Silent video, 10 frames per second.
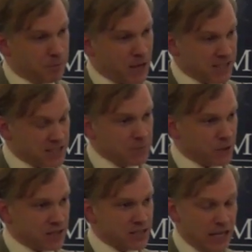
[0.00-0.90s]

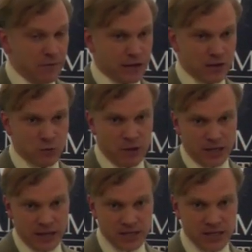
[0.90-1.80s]
participants in financial
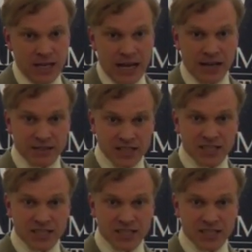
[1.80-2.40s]
markets have an